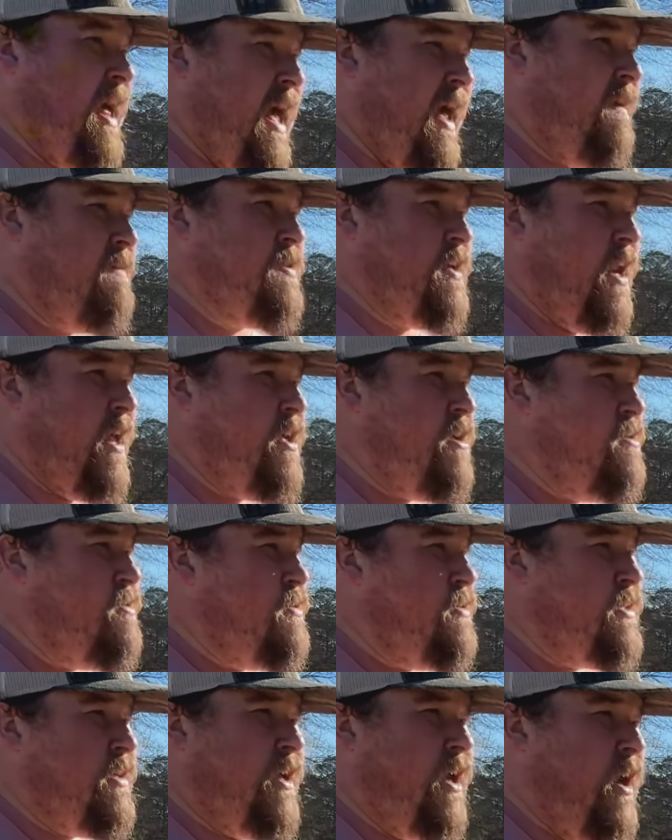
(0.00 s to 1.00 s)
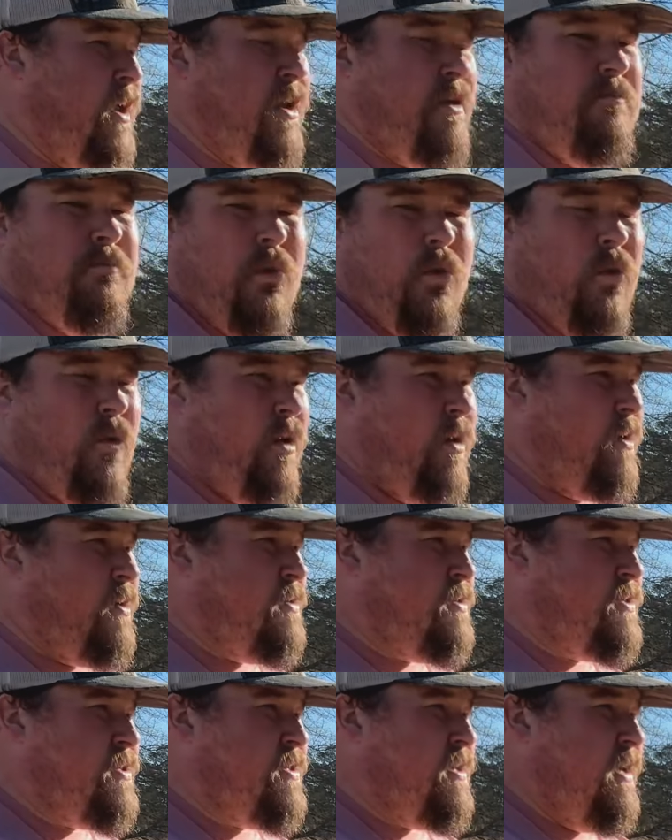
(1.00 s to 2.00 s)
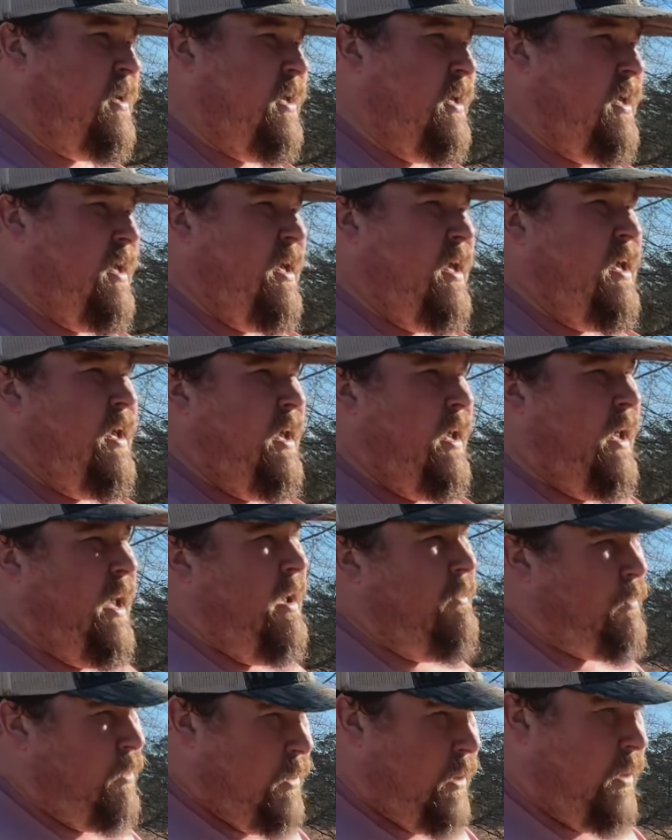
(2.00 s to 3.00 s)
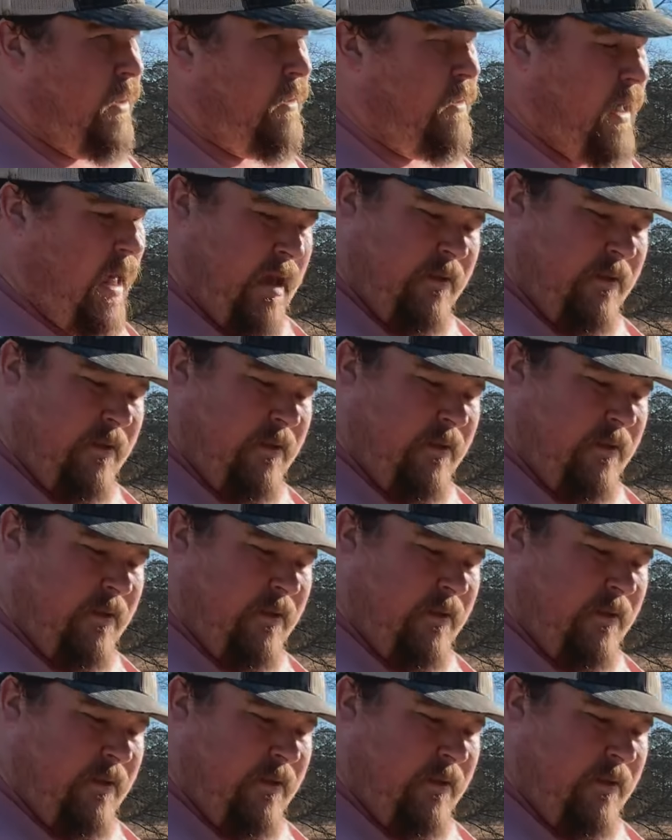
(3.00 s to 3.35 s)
the knives that I use, the cutting boards, everything.